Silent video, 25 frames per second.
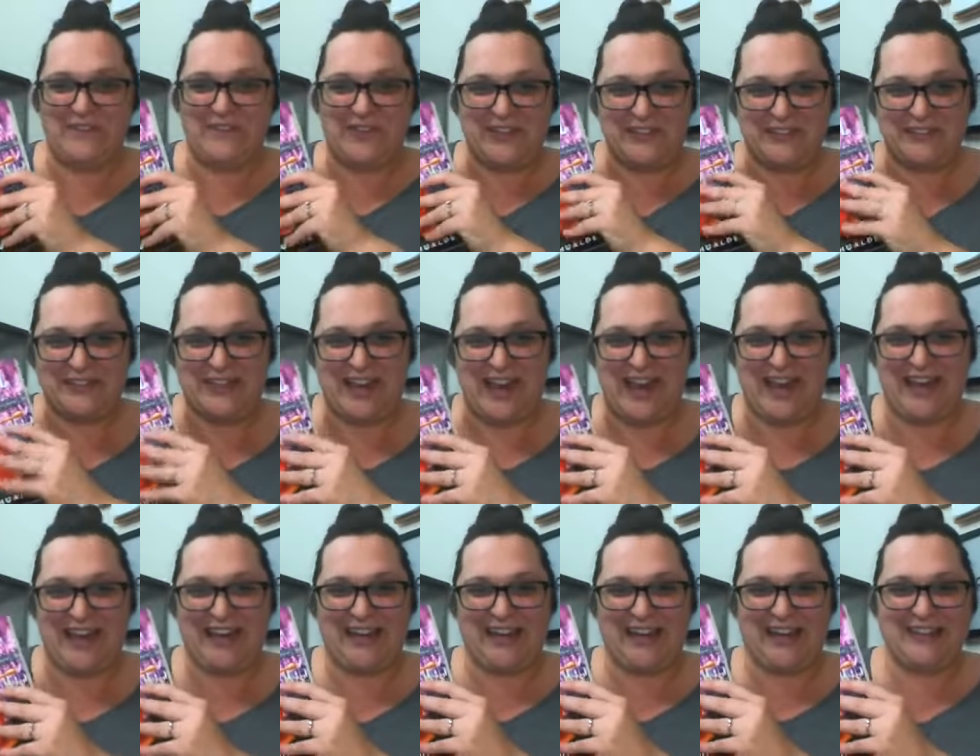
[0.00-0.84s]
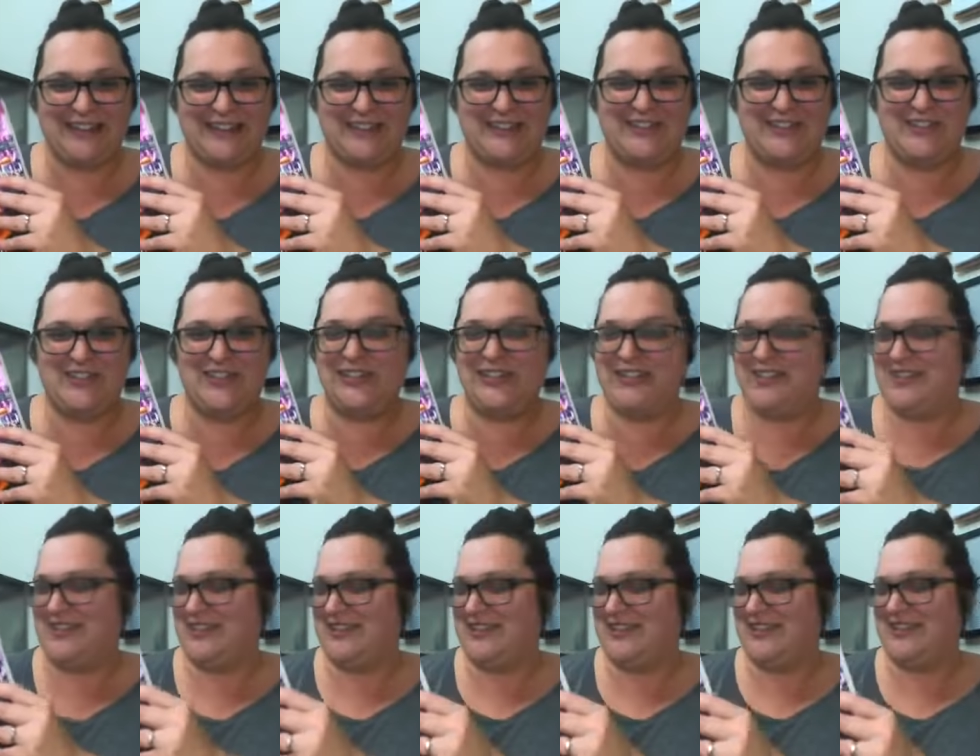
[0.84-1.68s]
feels like
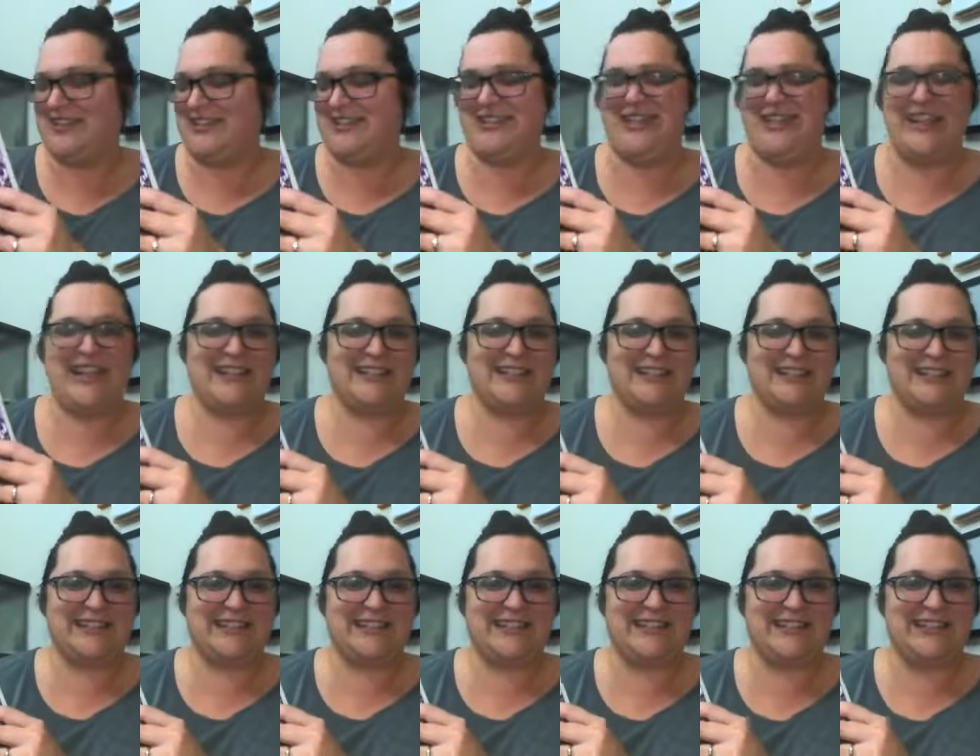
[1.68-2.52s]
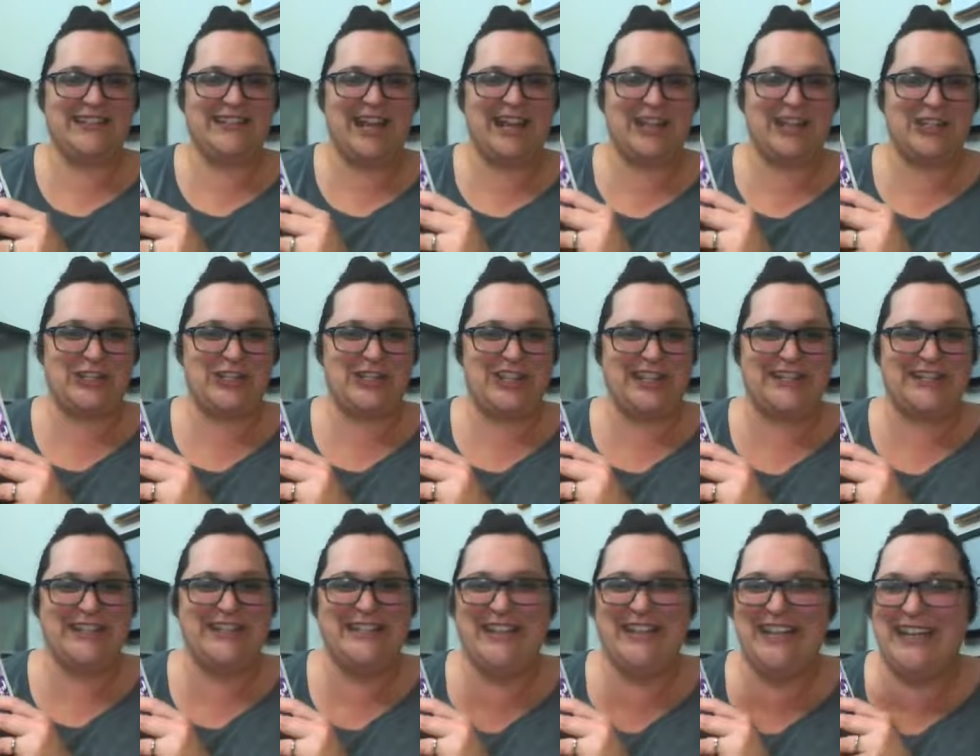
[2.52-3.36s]
it's to touch
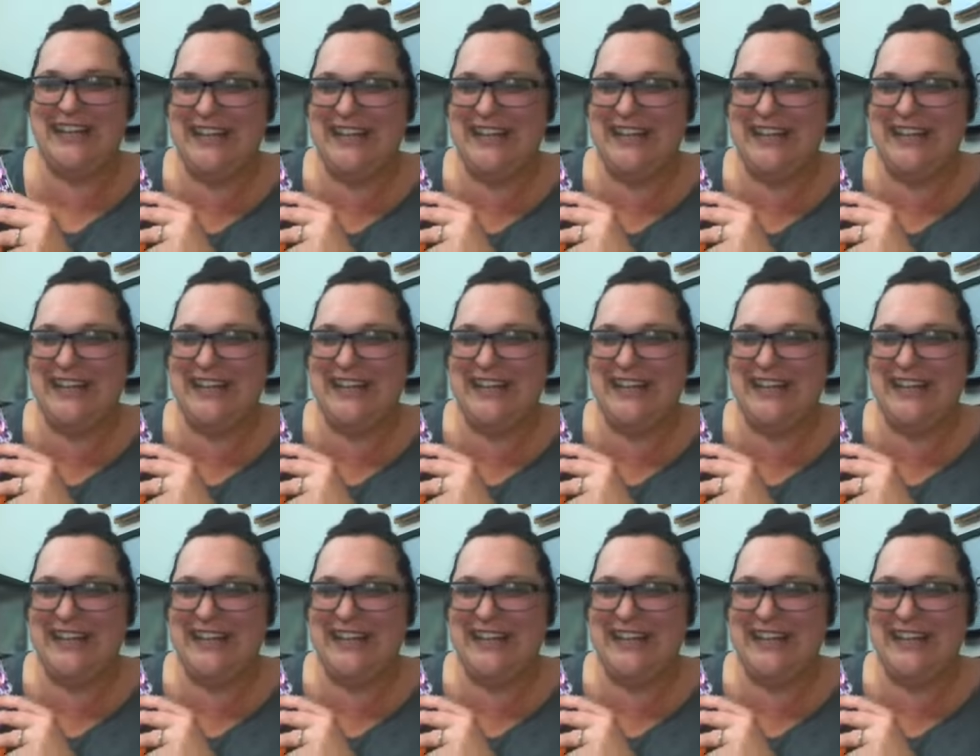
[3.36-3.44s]
this